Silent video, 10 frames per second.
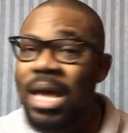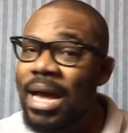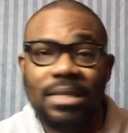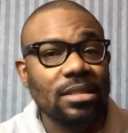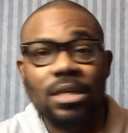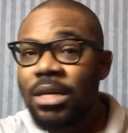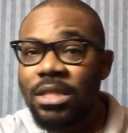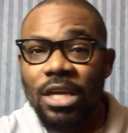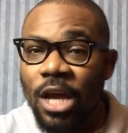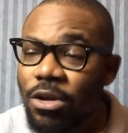and
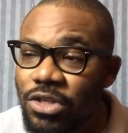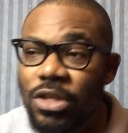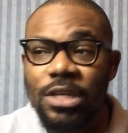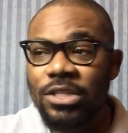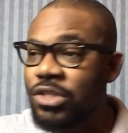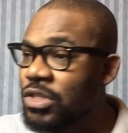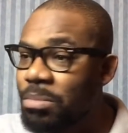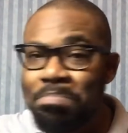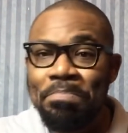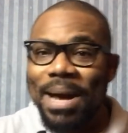the consulars
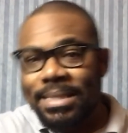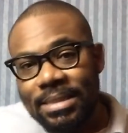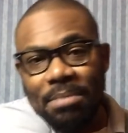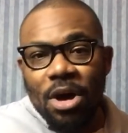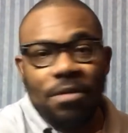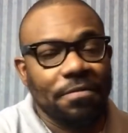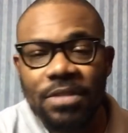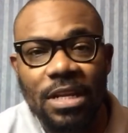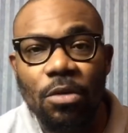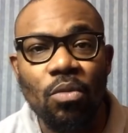just bat them off.
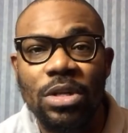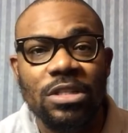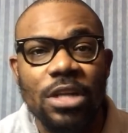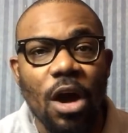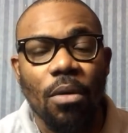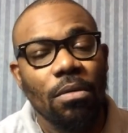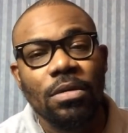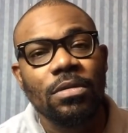They don't want to know.